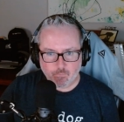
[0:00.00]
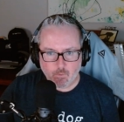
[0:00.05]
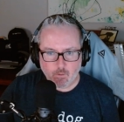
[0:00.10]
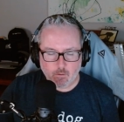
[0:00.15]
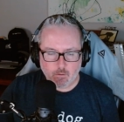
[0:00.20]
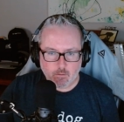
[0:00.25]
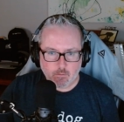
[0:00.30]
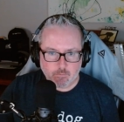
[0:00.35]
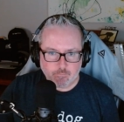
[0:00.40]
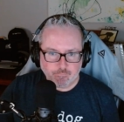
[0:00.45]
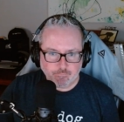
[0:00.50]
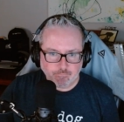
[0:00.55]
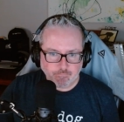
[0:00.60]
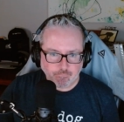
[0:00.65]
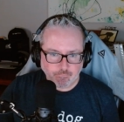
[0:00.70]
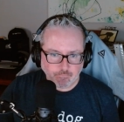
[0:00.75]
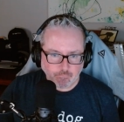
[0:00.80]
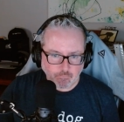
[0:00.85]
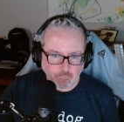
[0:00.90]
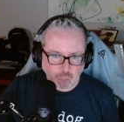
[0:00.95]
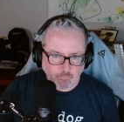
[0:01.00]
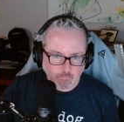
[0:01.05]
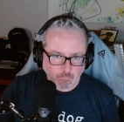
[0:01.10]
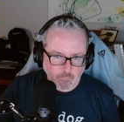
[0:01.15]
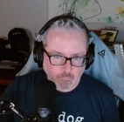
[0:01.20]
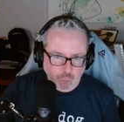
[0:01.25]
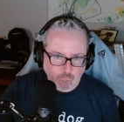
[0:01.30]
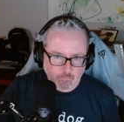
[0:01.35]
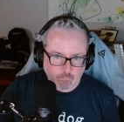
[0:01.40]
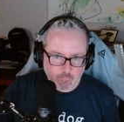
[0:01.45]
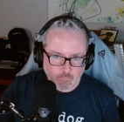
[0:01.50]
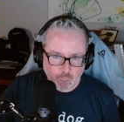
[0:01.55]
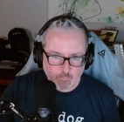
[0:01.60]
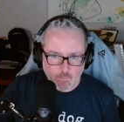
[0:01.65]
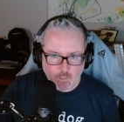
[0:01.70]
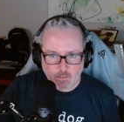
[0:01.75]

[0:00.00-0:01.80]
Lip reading: No one is speaking in this clip.